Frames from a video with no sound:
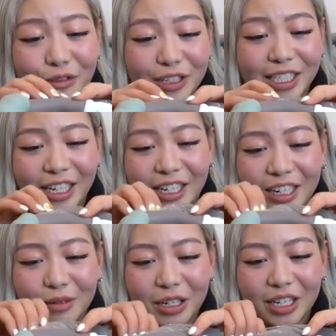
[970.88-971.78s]
for a
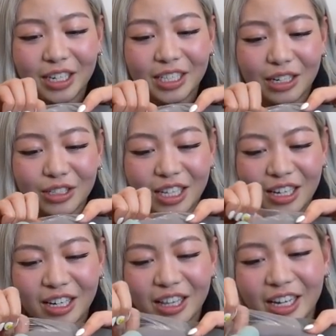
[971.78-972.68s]
second because I was
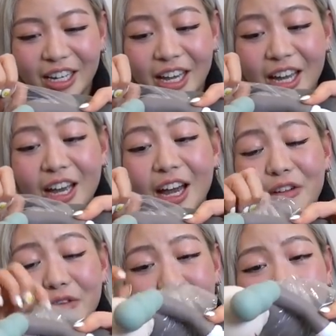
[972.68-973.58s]
thinking like, I
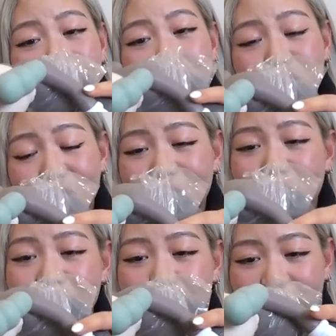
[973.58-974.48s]
really shouldn't
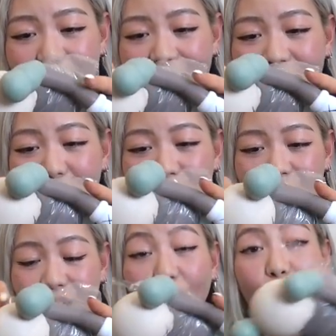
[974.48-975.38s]
be spending any more
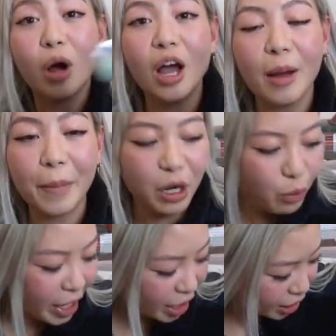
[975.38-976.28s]
money. Oh, by the
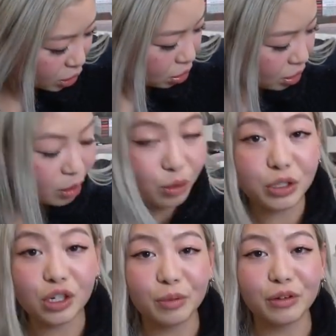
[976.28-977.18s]
way guys, oh, I
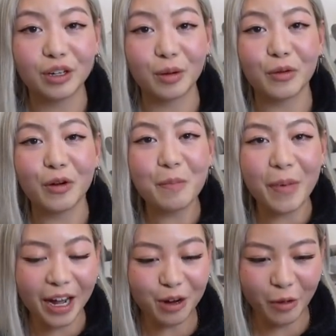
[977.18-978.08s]
almost toppled here over.
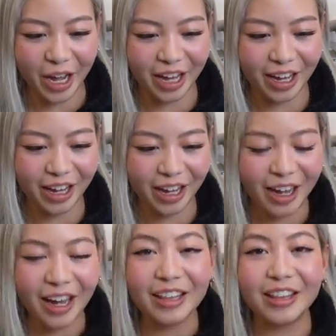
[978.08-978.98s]
By the way,
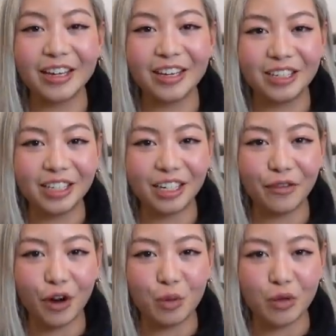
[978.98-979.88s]
the Yeezy
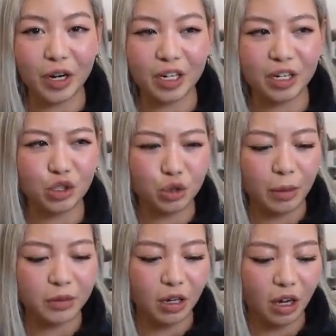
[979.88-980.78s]
Foam Runner
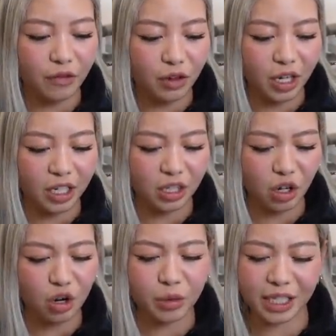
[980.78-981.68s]
dropped a few days
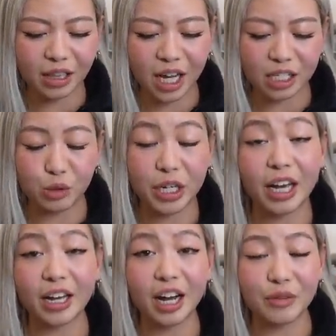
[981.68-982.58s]
ago, or was it last week?
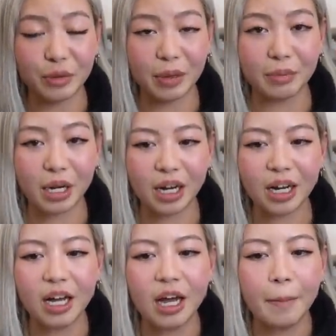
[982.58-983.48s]
I can't
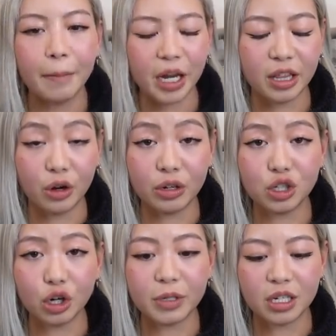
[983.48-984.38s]
remember, but they only
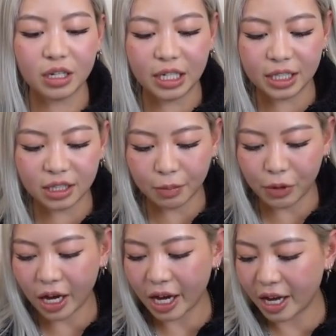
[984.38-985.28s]
dropped it on Yeezy
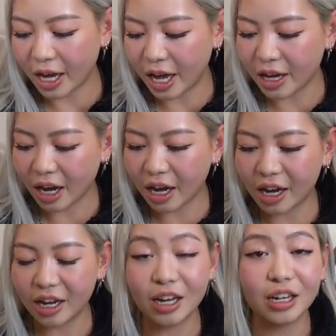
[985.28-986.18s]
Supply and
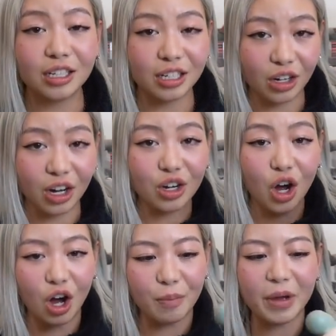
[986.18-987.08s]
I did not
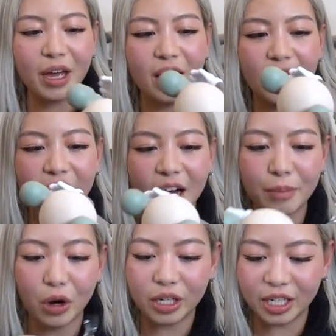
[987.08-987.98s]
cop
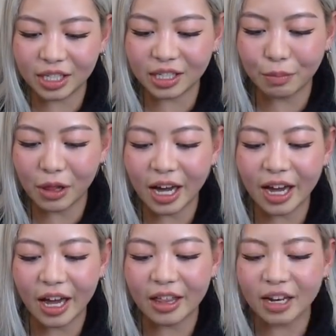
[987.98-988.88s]
on Yeezy Supply,
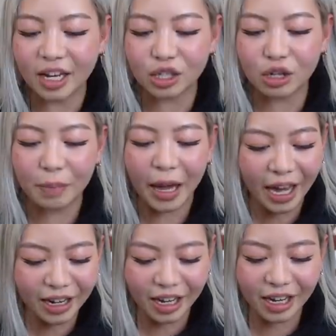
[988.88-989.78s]
and then I sort of
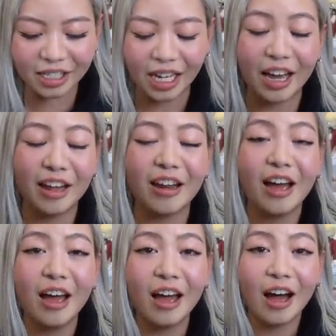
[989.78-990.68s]
panicked and
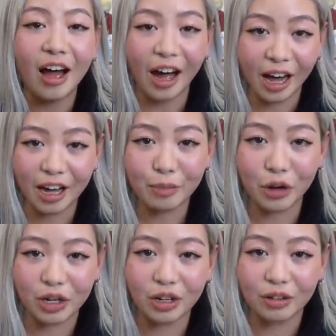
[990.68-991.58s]
I
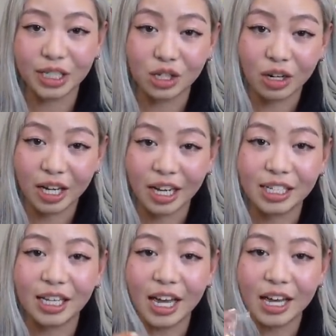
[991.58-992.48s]
bought it off
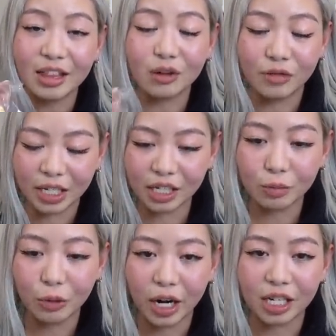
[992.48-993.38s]
StockX, and the retail
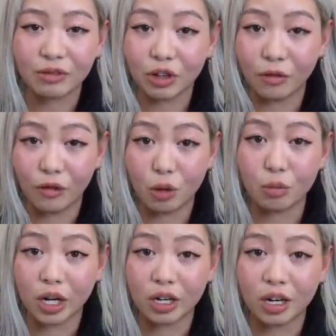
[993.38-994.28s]
price for the Foam
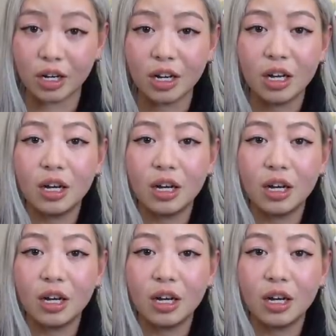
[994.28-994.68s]
Runner